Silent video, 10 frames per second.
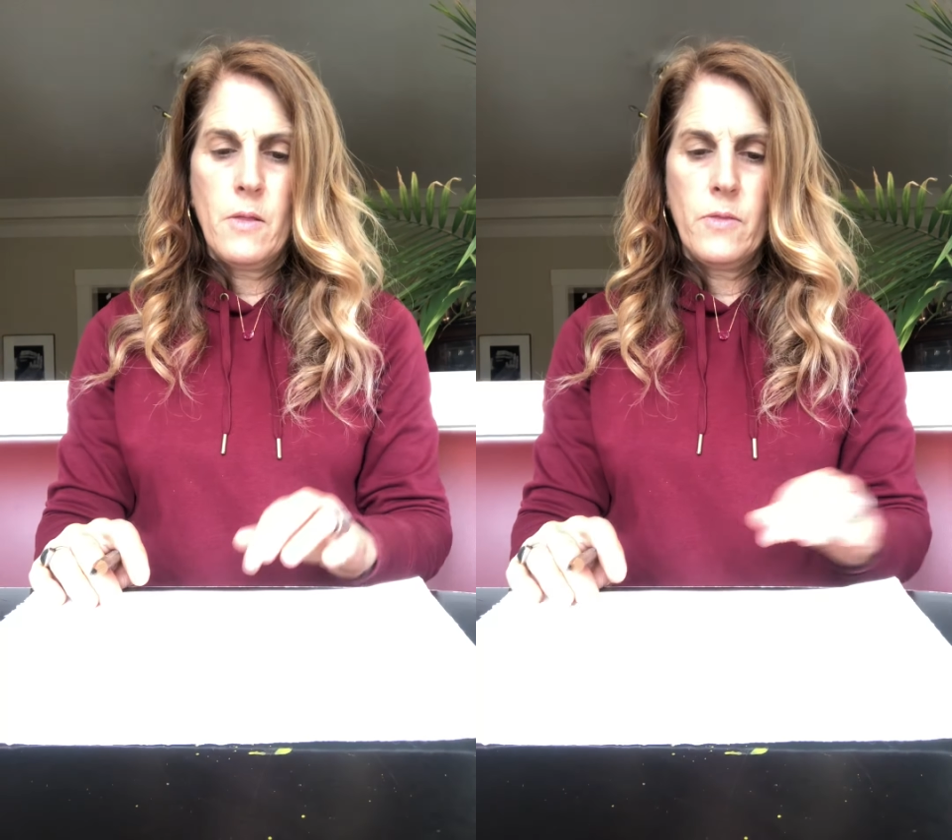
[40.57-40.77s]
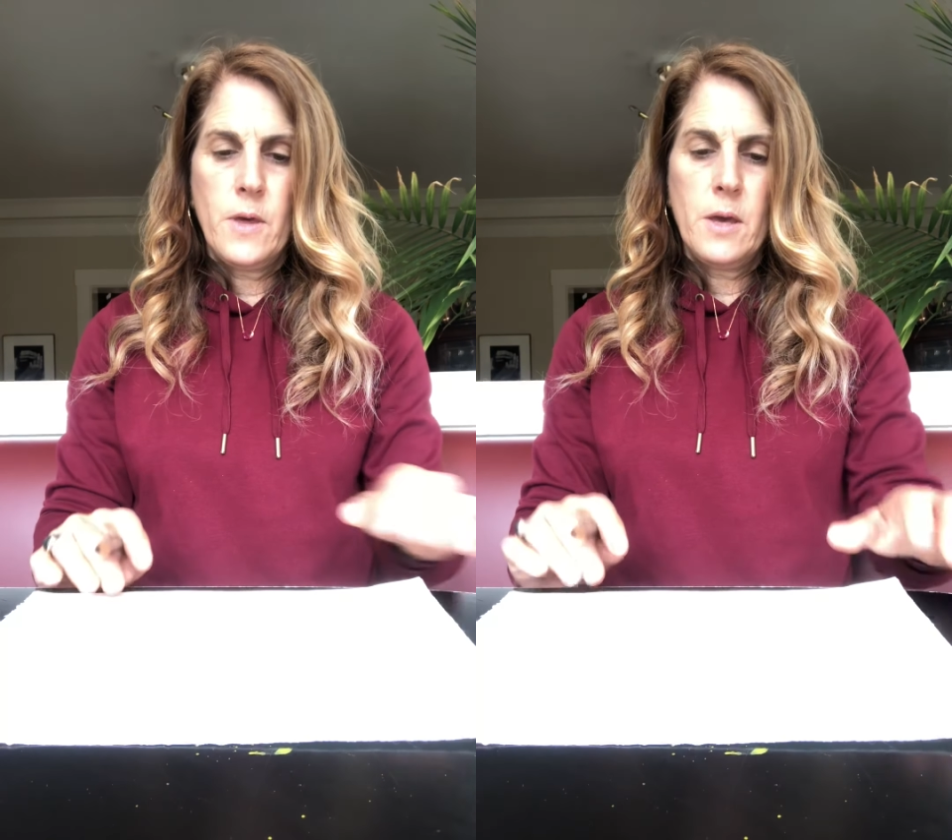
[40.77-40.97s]

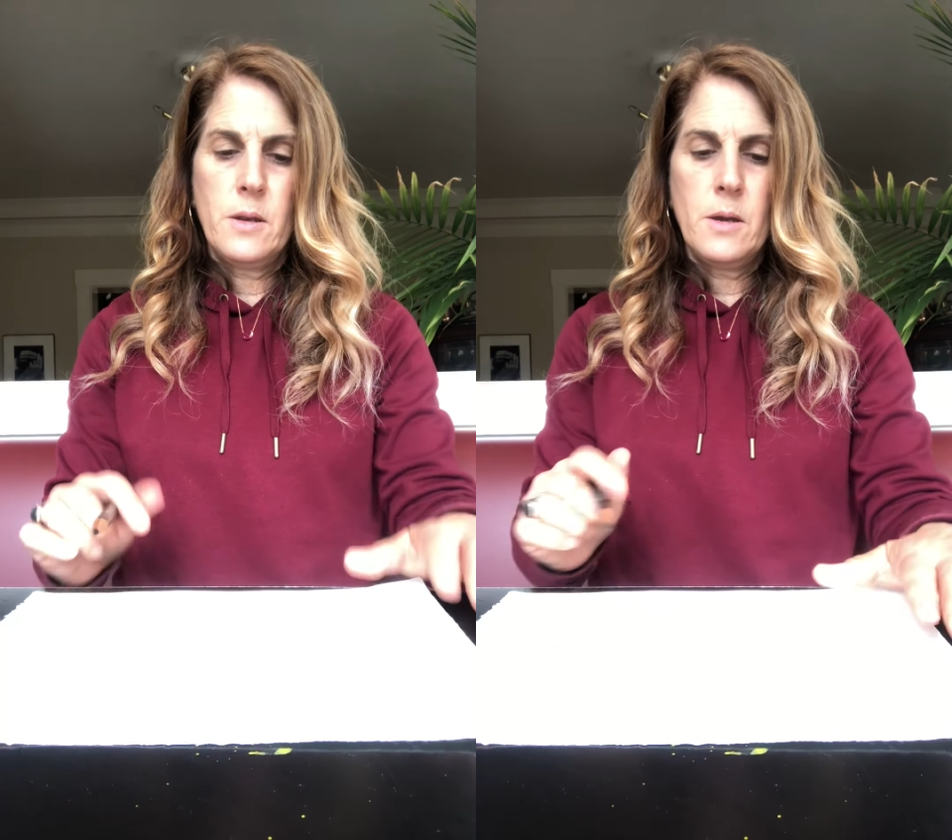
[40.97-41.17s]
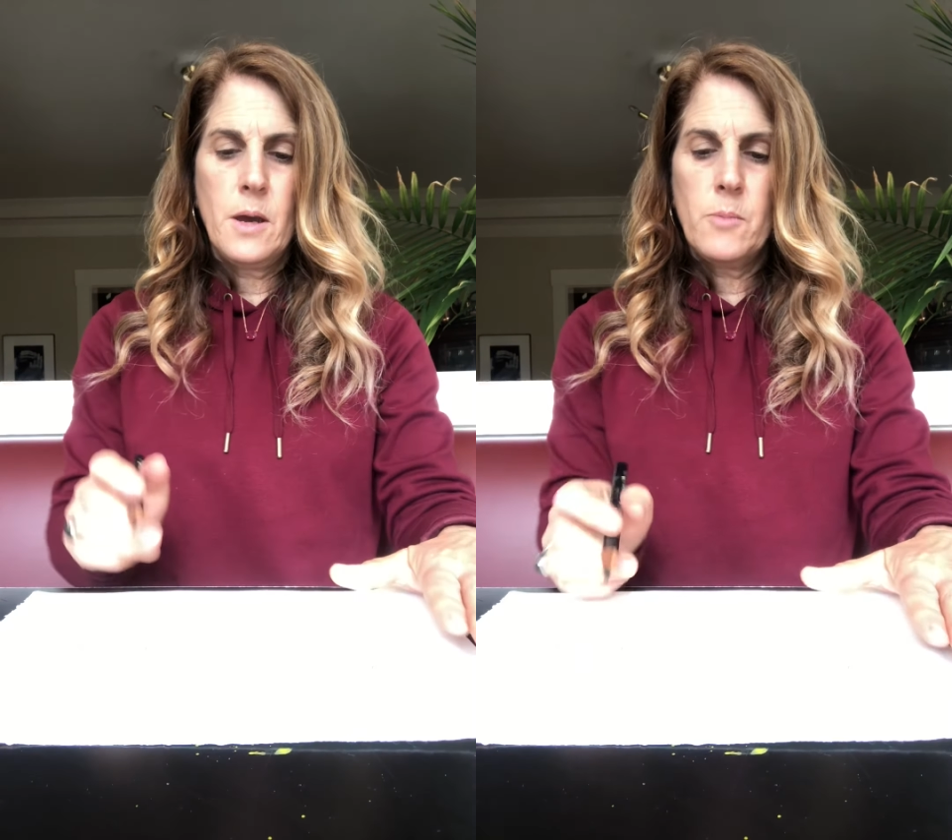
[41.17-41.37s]

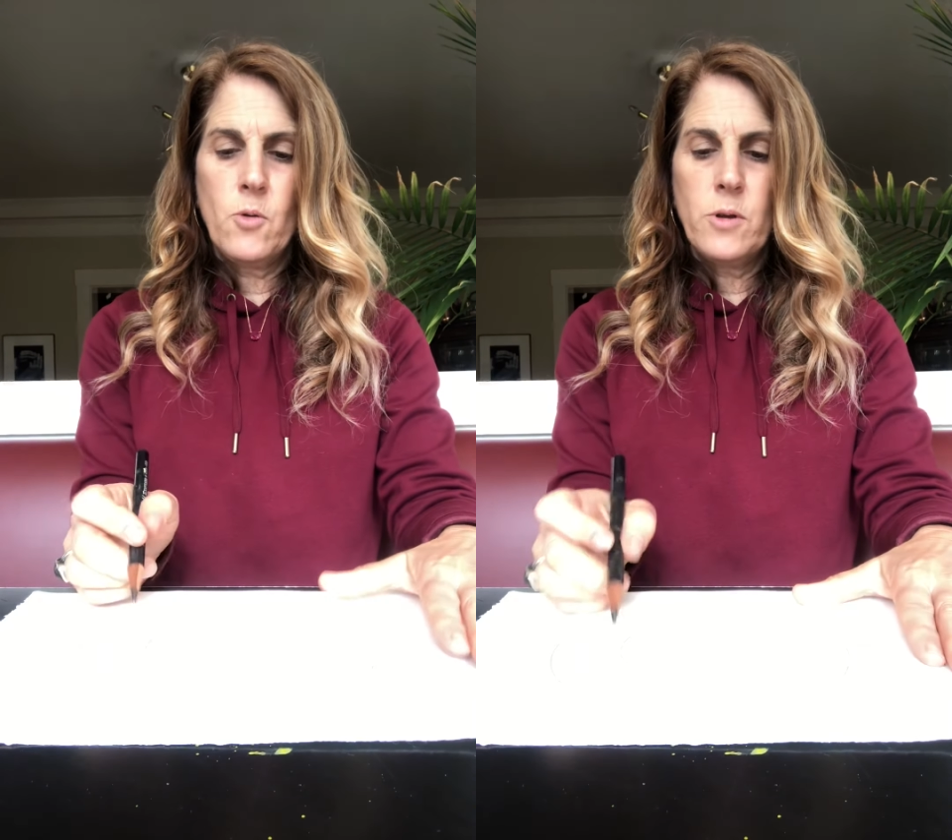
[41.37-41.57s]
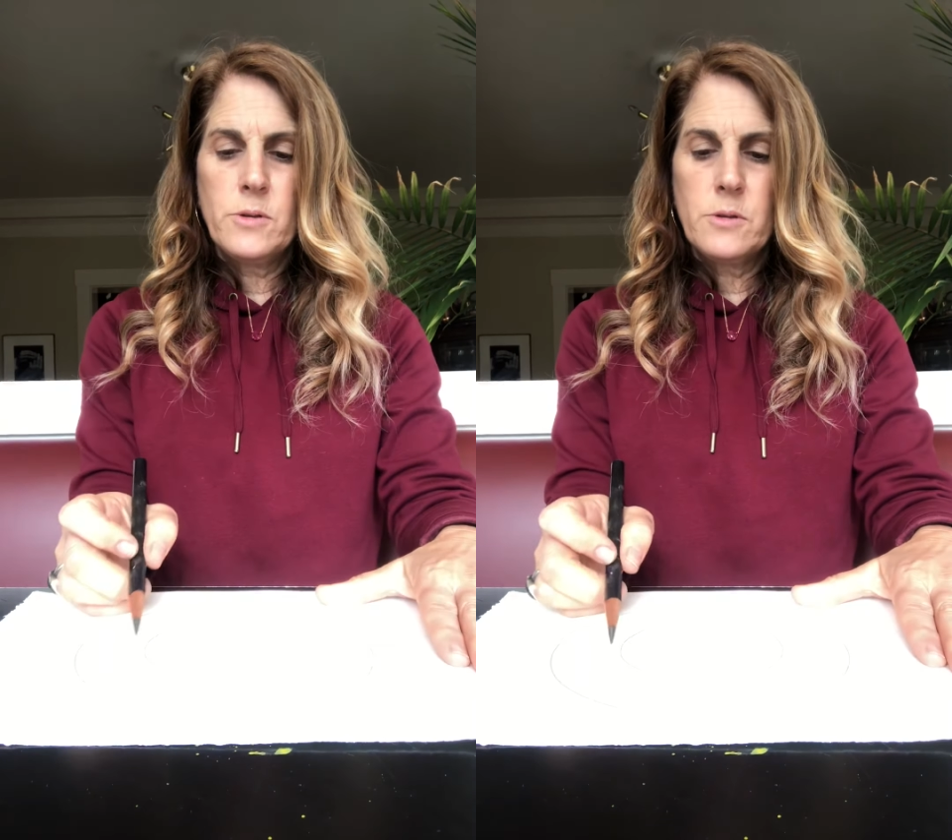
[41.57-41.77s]
Then I'm
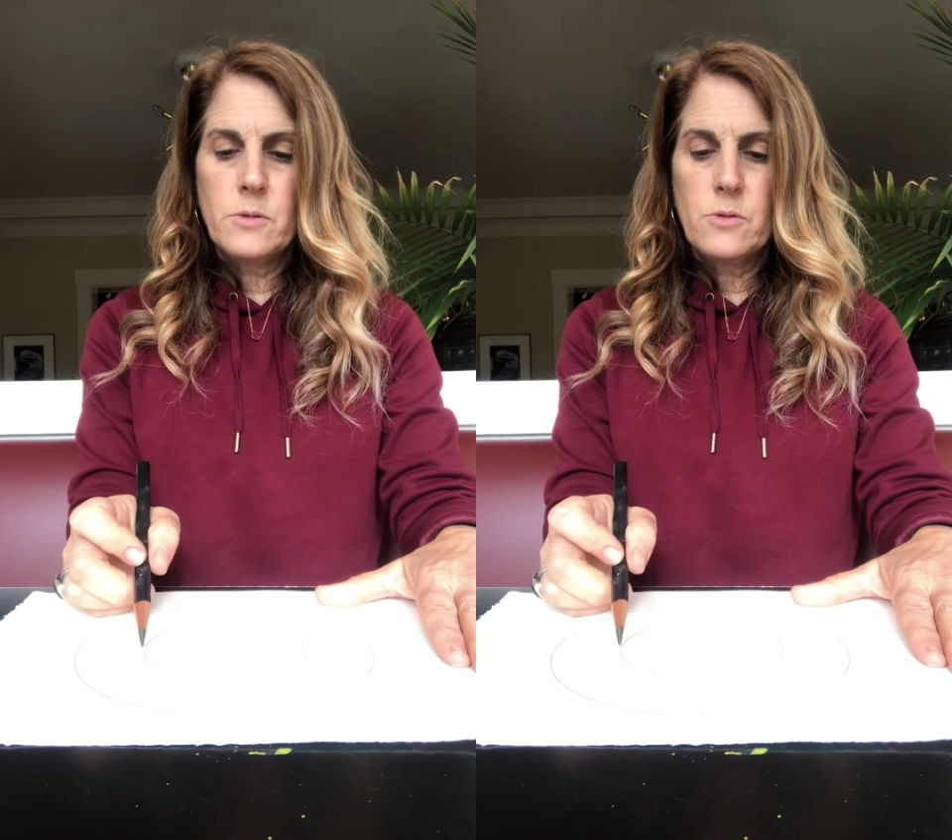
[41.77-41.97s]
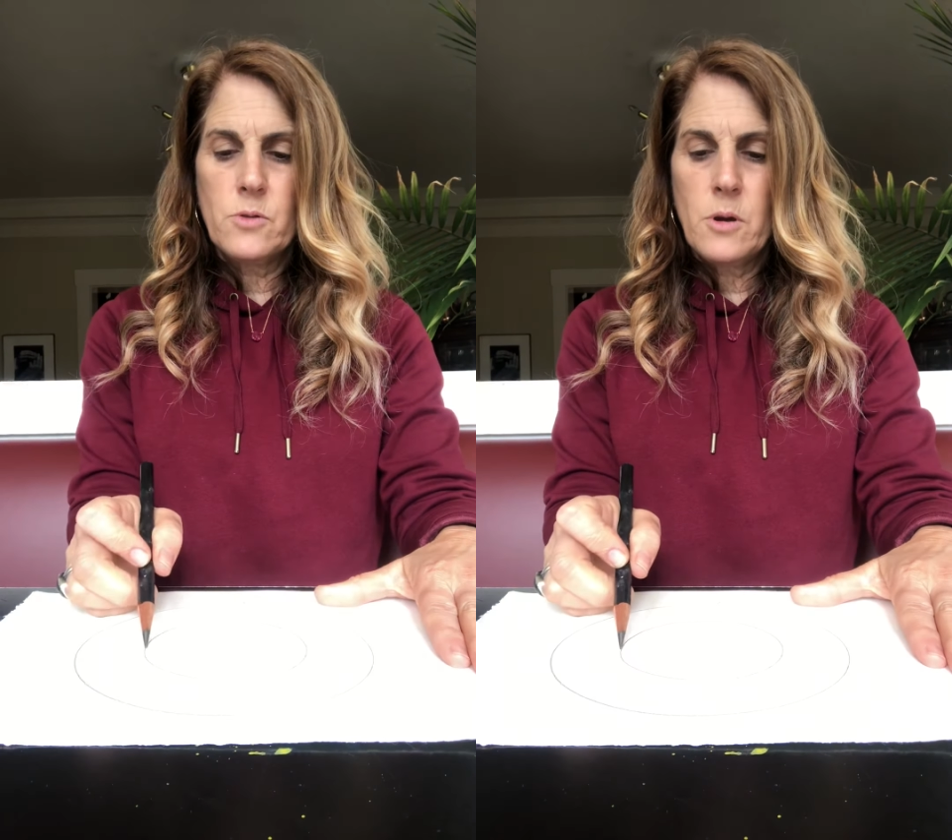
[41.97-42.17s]
going to
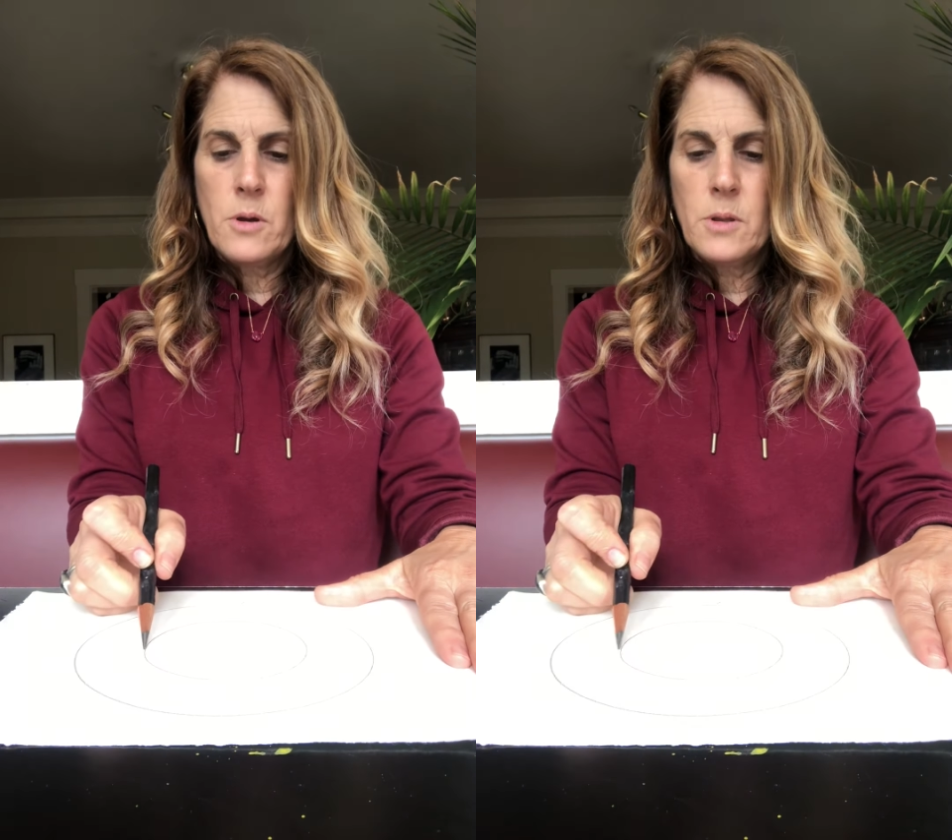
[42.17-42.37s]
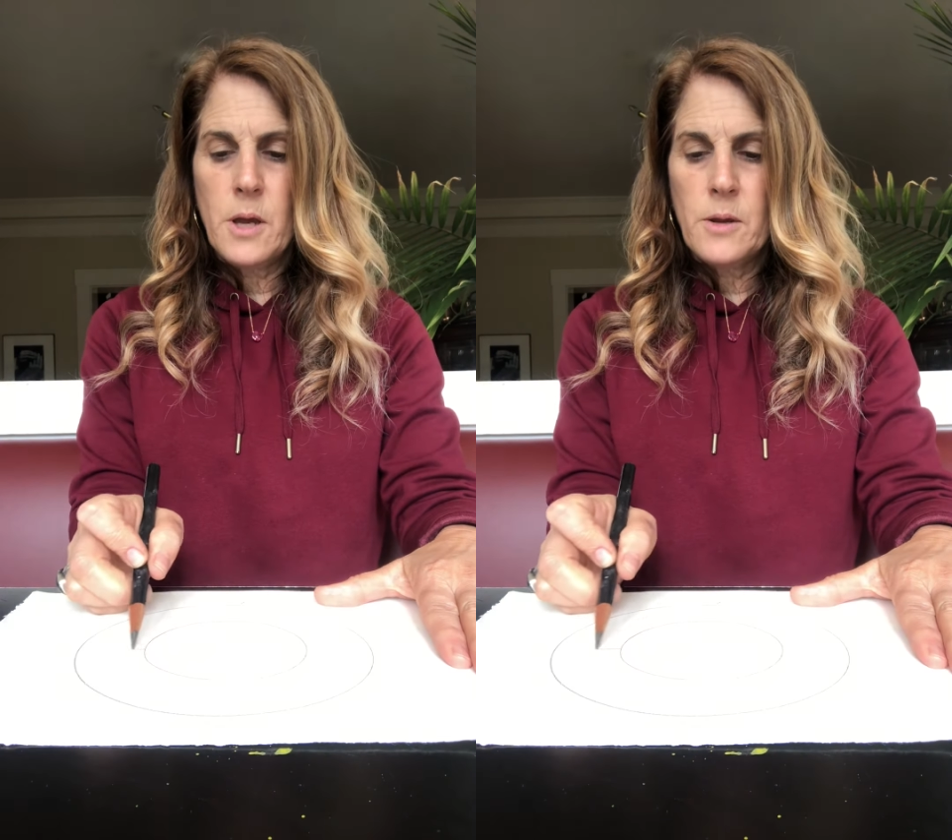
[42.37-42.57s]
draw a line